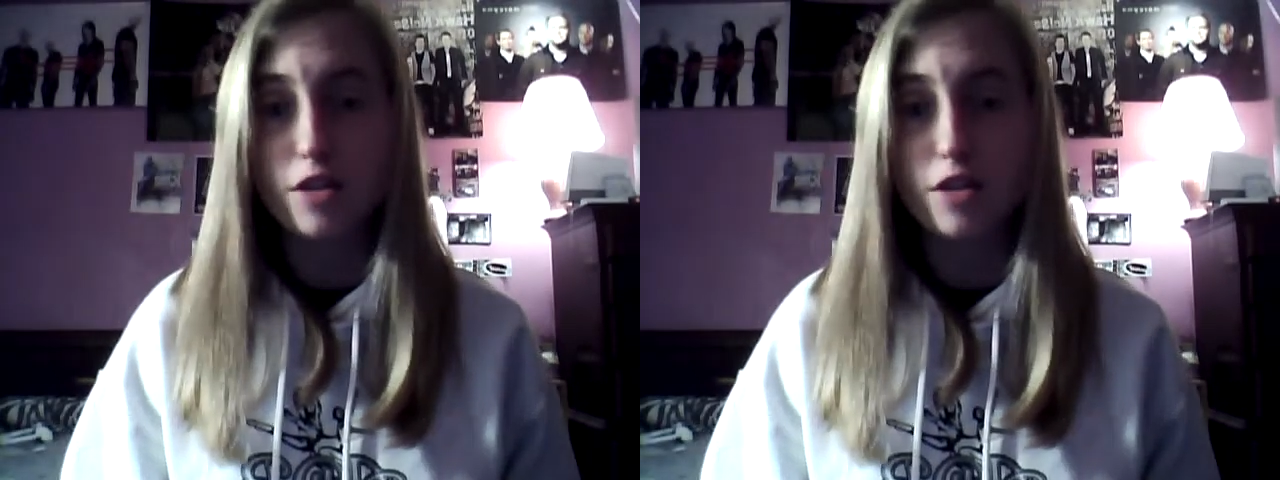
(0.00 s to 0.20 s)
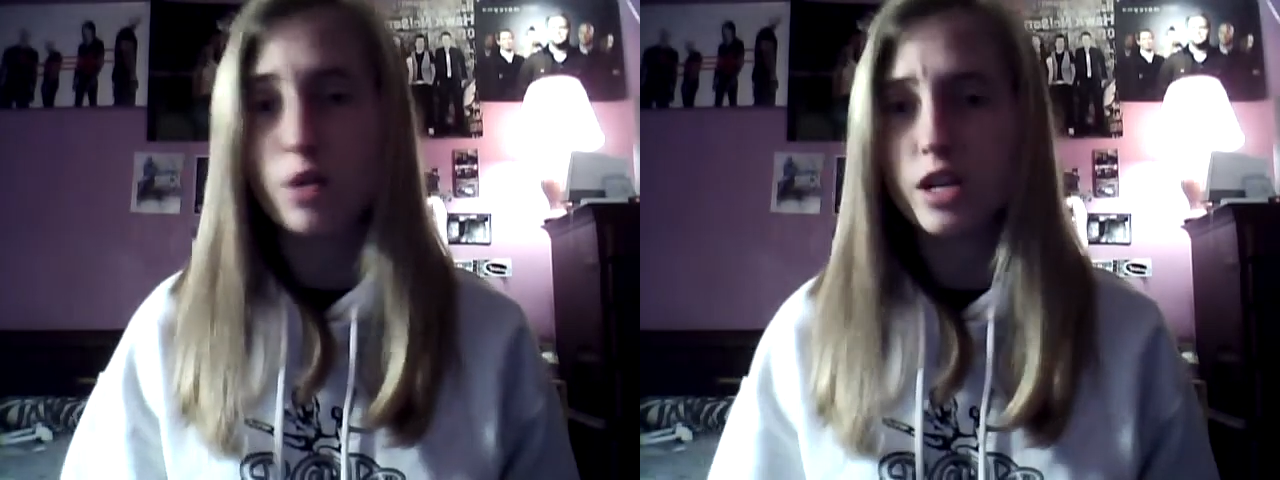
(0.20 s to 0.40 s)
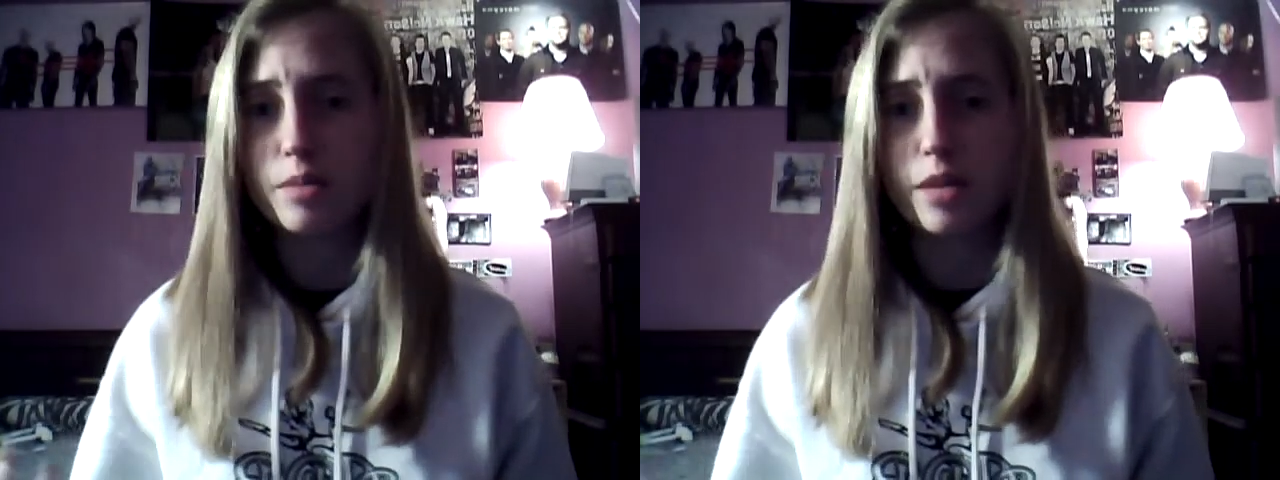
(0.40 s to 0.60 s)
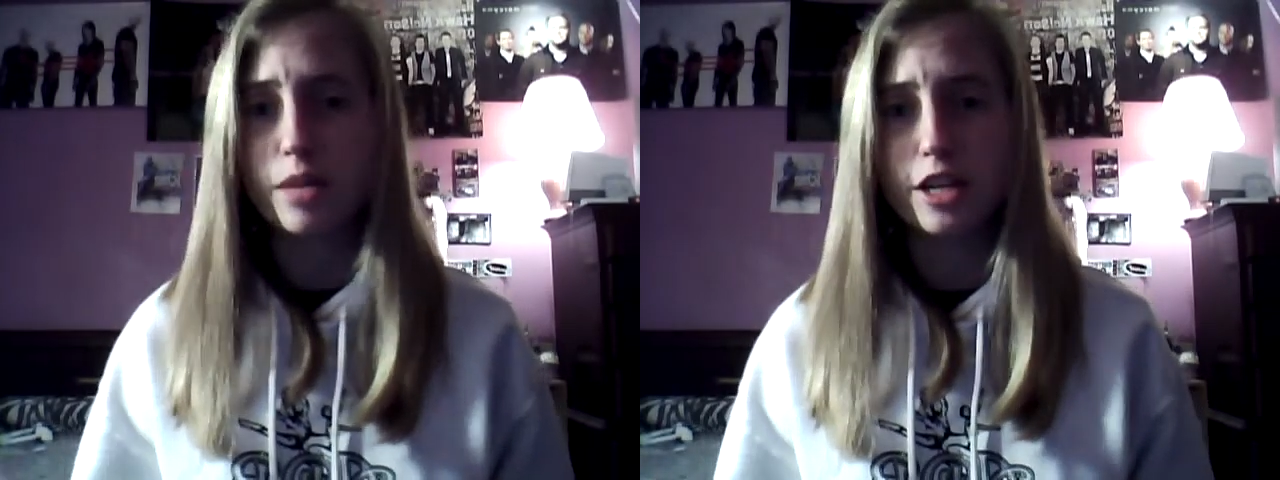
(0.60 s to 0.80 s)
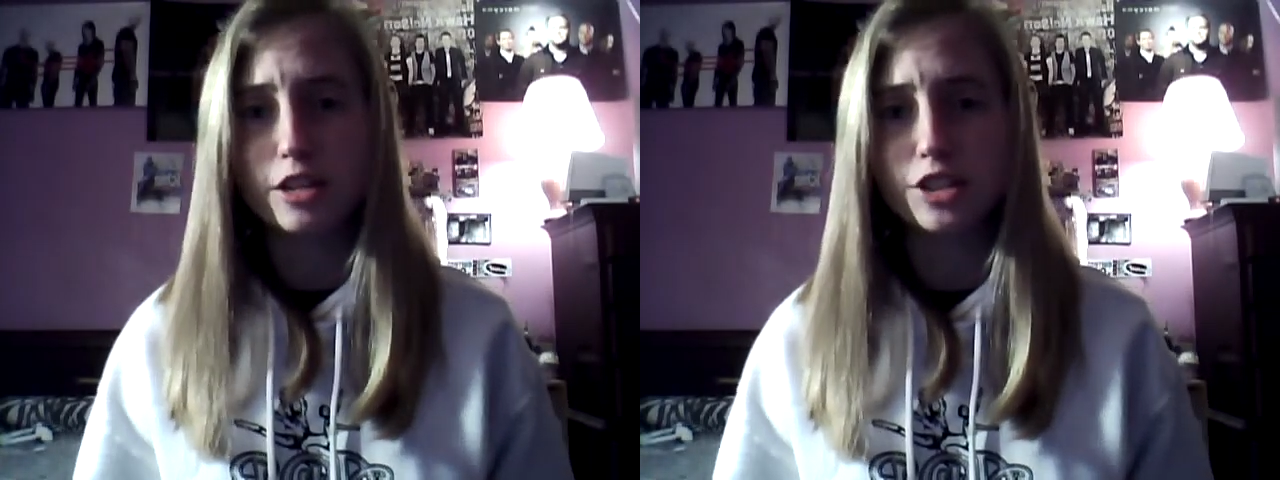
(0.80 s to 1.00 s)
You don't want to put
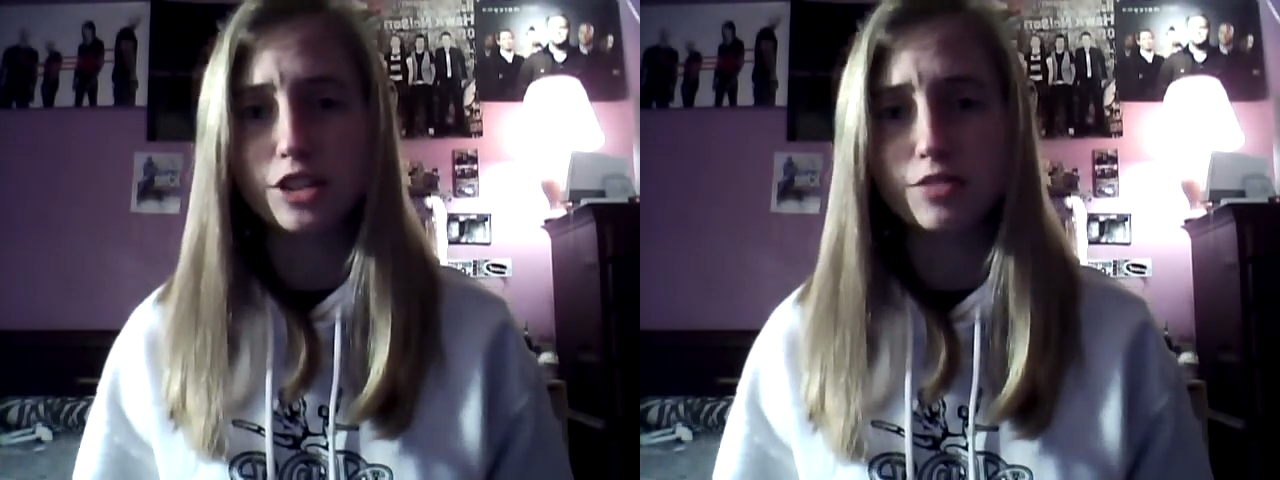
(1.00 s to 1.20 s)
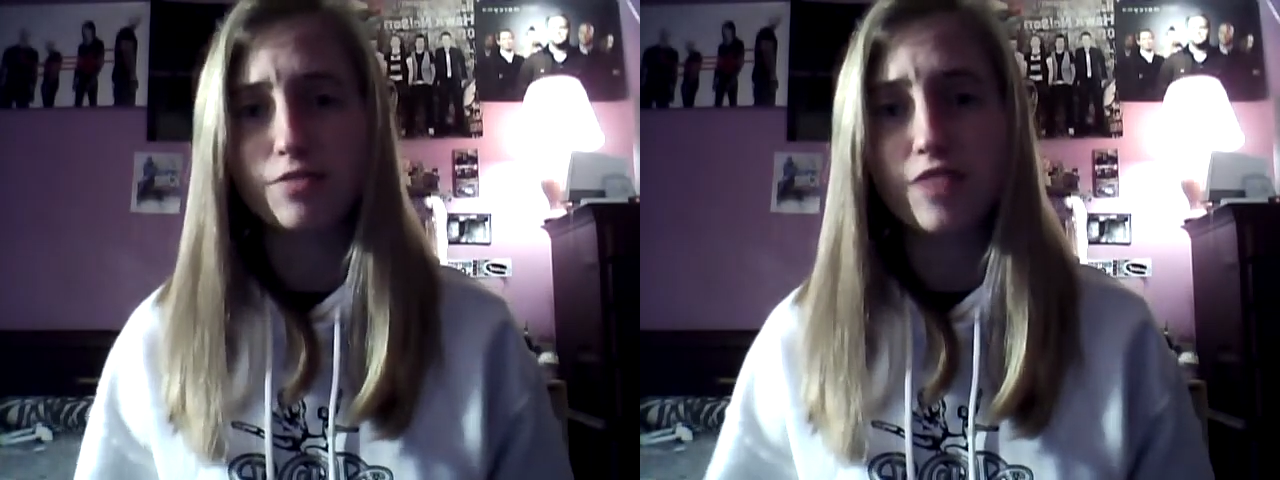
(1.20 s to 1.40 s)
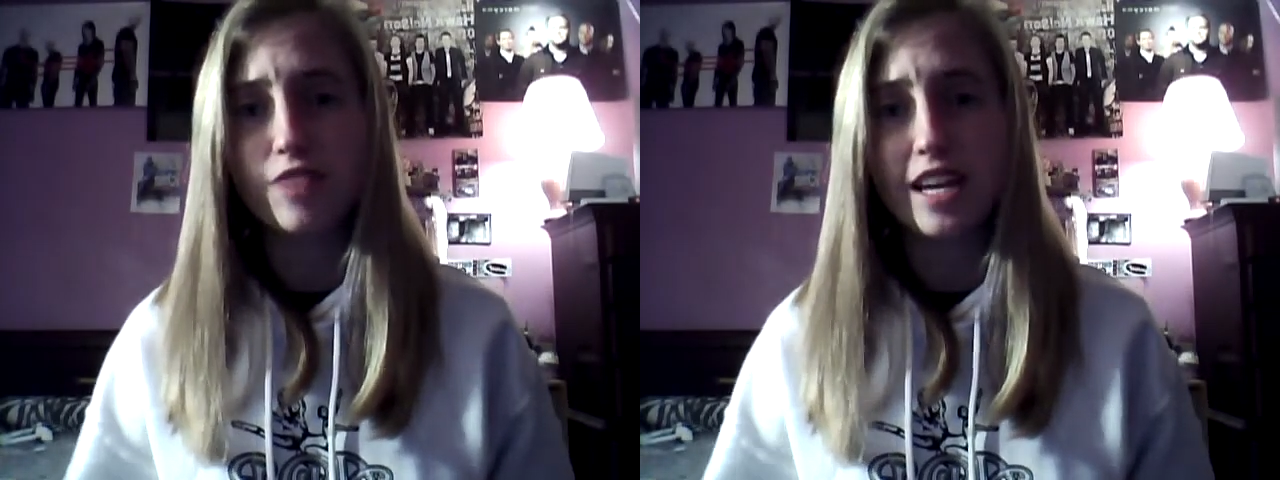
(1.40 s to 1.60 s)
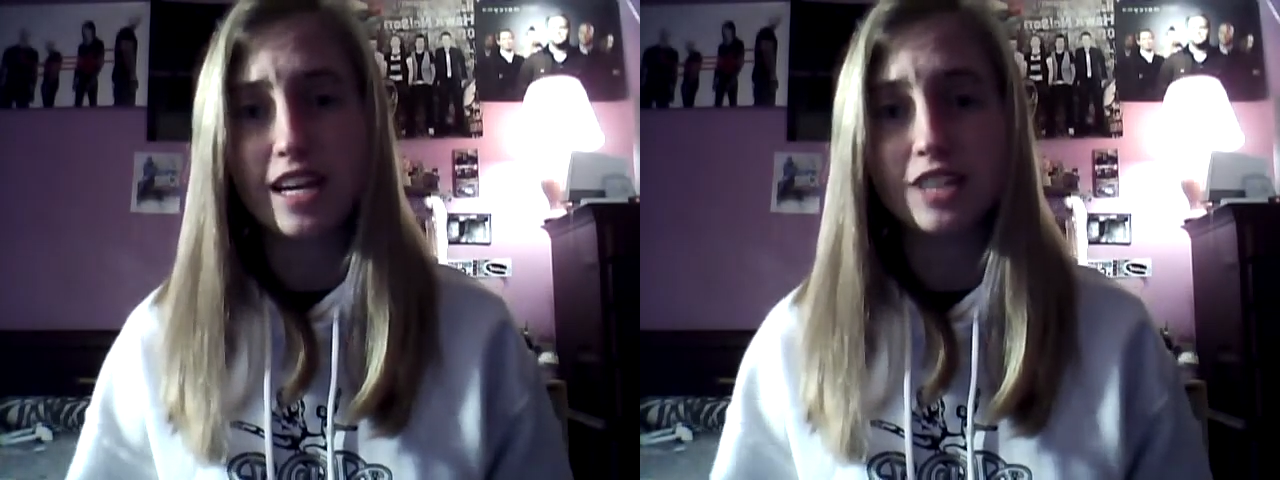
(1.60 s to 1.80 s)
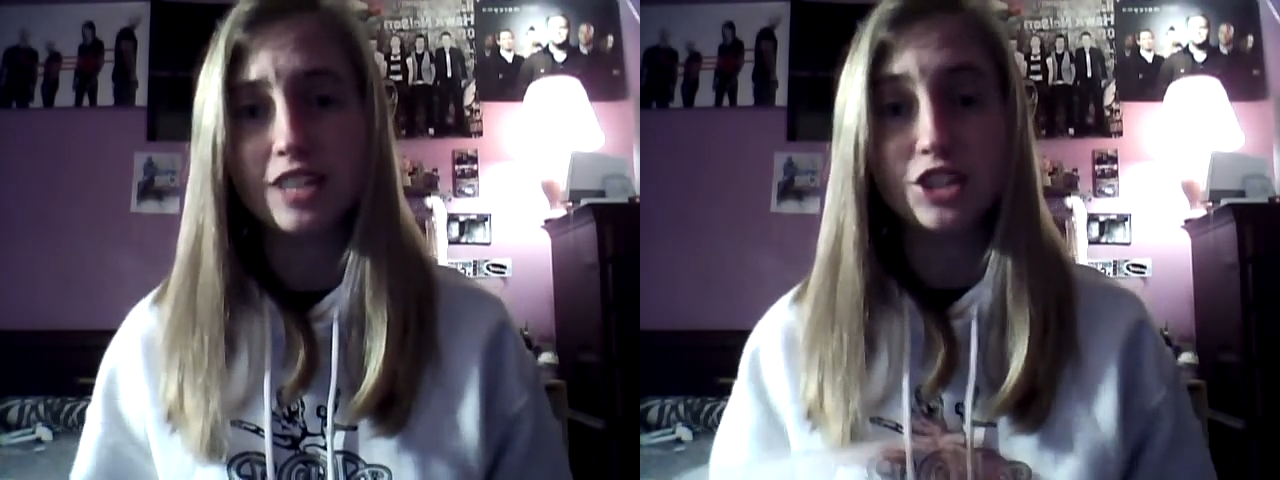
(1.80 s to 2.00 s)
your feet
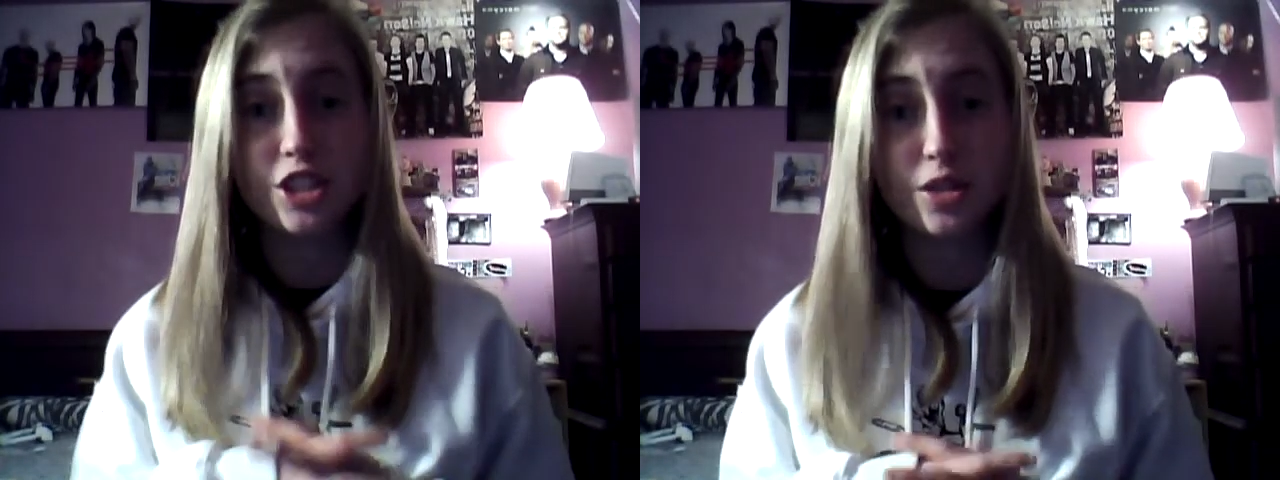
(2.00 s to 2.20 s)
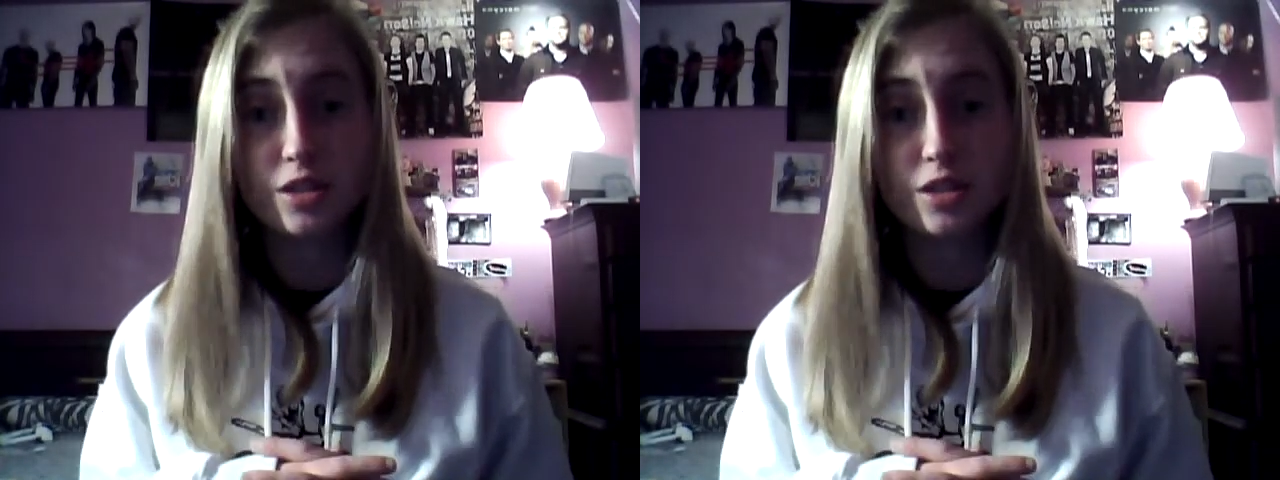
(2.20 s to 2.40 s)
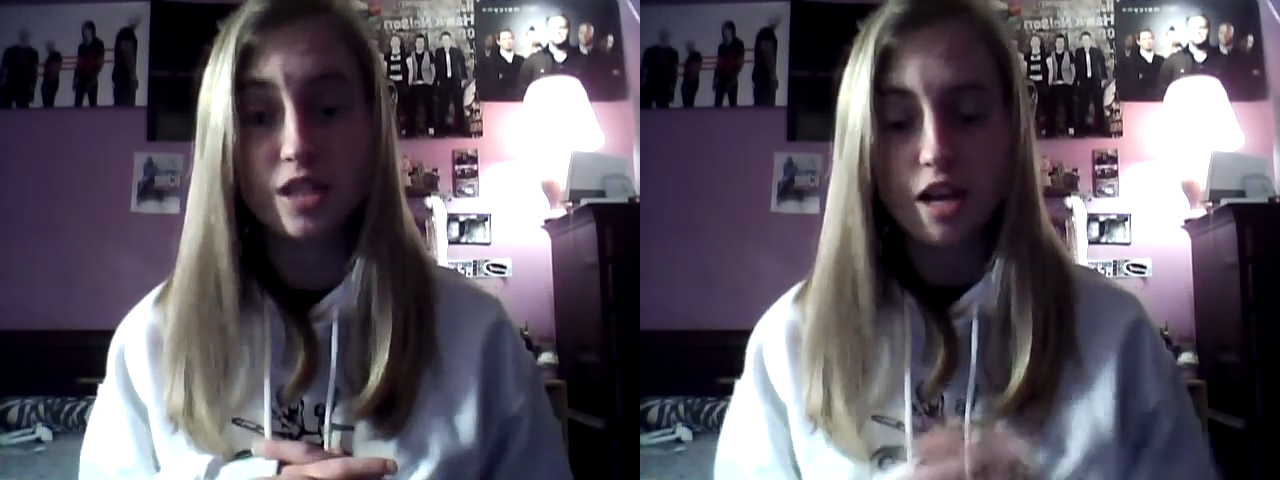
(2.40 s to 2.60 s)
in shoes.